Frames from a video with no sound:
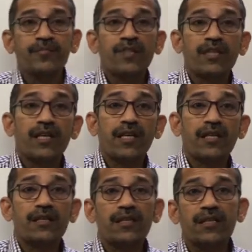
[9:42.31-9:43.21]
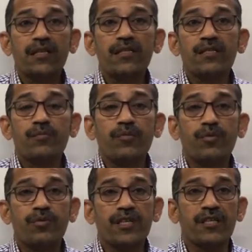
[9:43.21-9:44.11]
then these
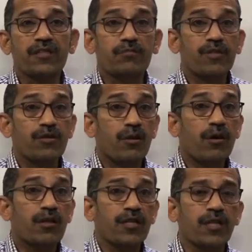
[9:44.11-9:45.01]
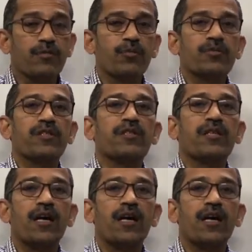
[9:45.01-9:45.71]
forces, means all 3 forces,